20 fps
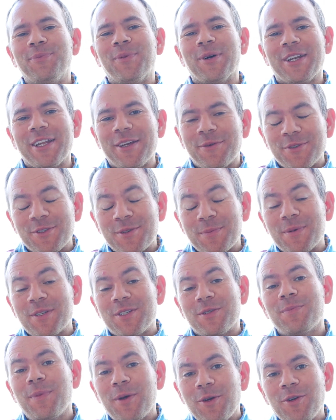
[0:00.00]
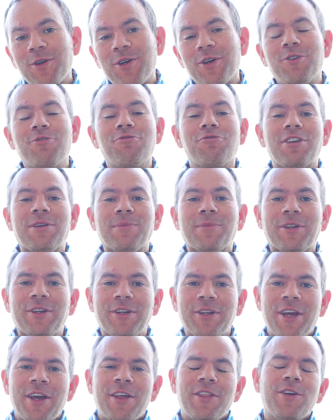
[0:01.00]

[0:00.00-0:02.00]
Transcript: but it was a bespoke agreement